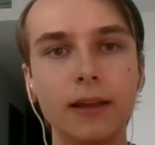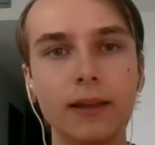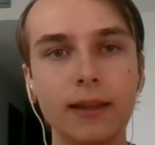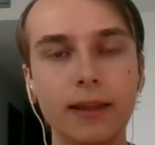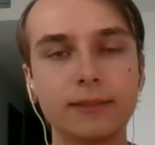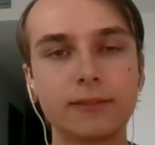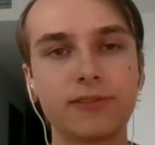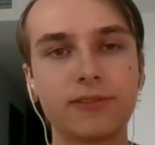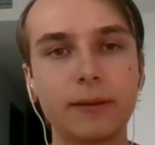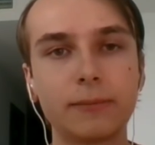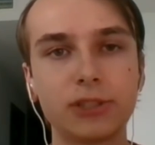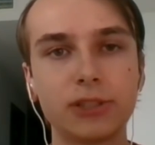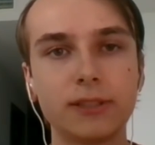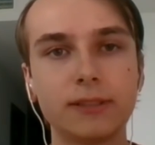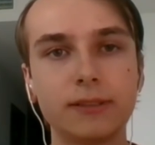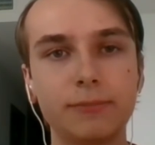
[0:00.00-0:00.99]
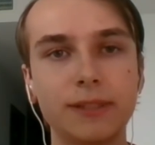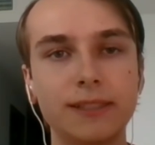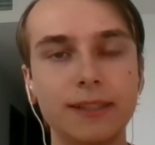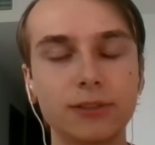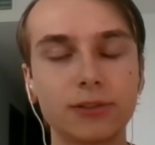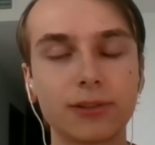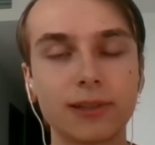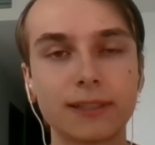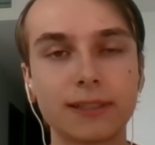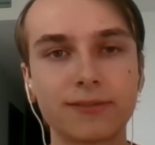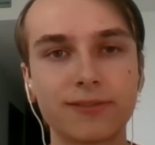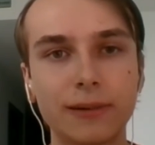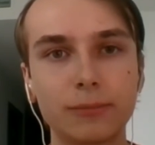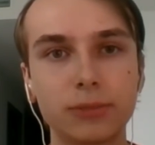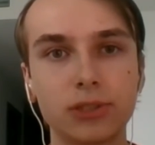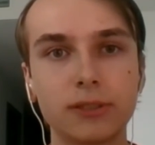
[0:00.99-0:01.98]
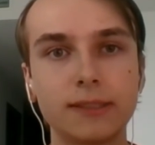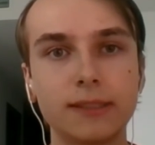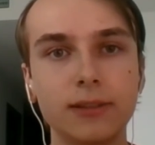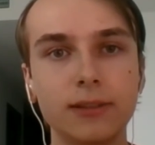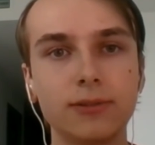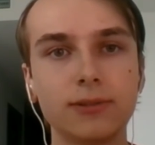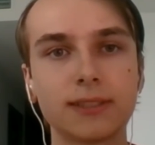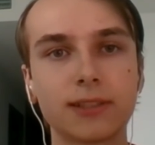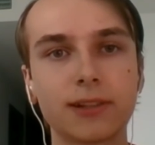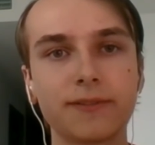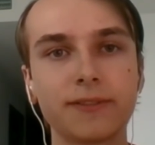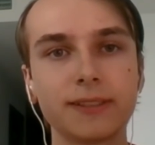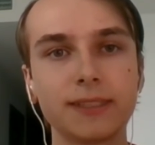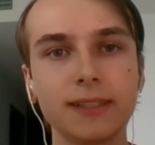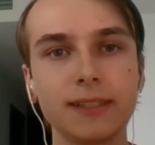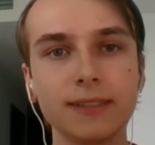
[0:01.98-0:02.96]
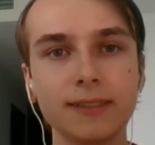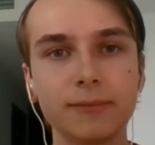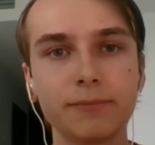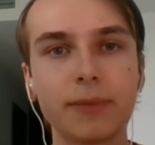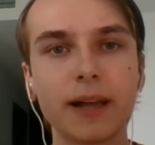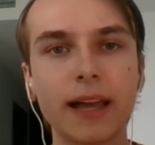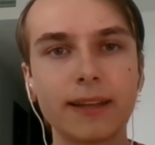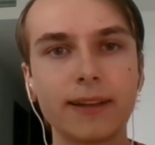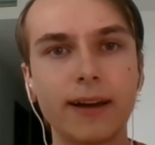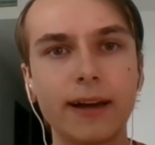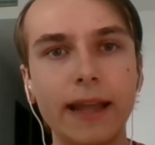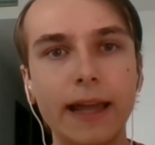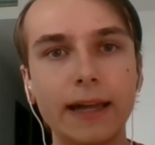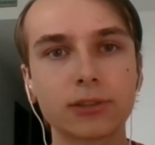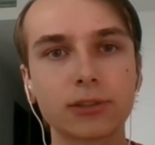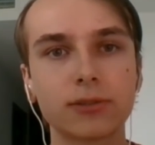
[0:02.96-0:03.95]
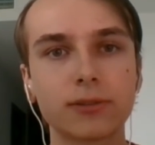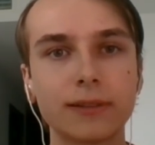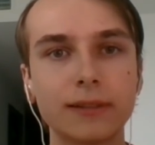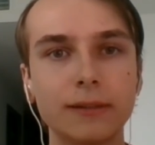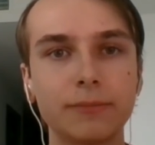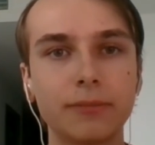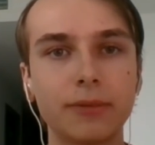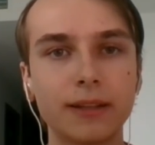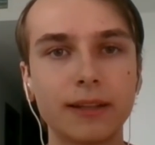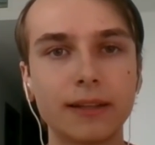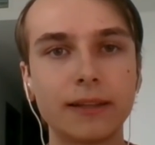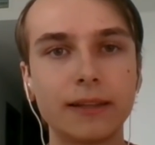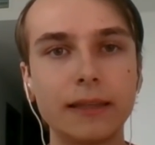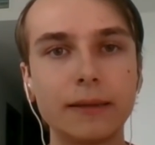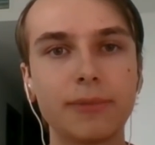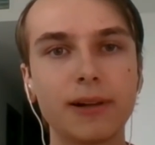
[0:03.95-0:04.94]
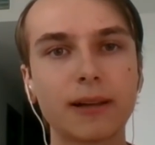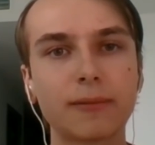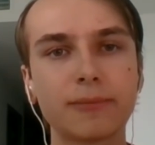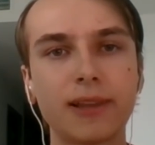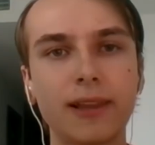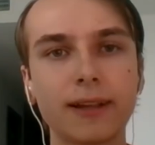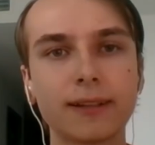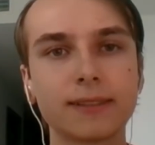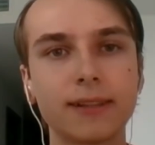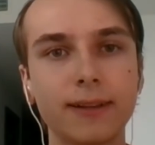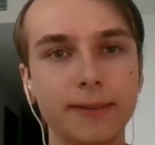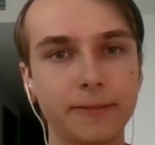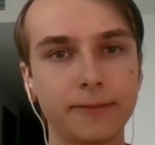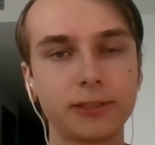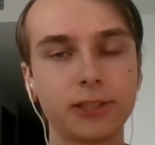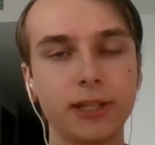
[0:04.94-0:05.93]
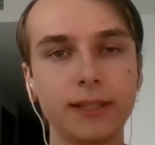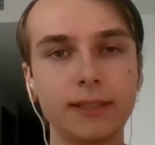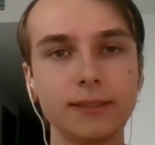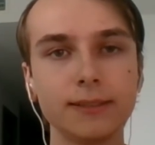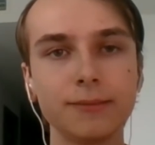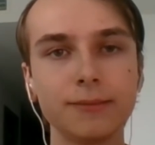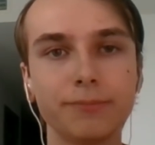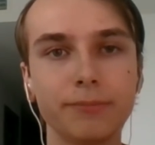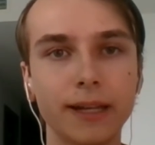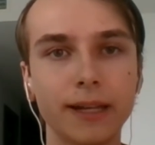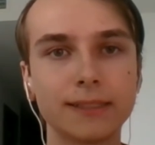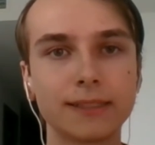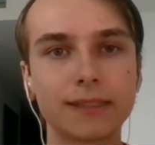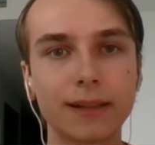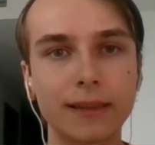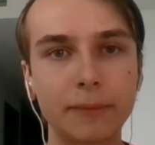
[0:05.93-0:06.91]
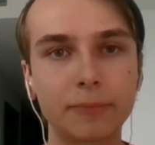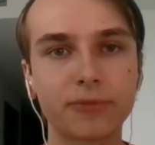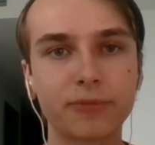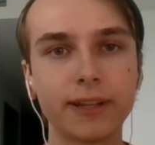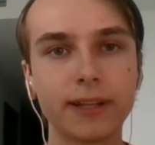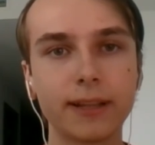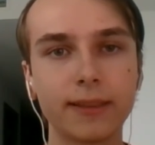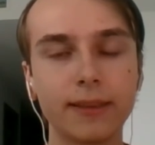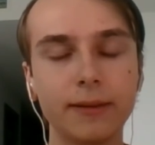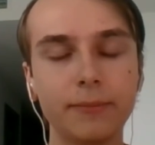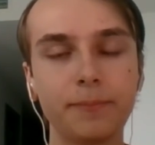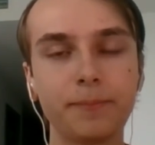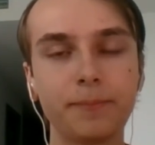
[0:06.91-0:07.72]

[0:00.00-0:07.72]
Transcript: potential interruption to services by not actually putting Epoch Blocks on their chains, but still upgrading them.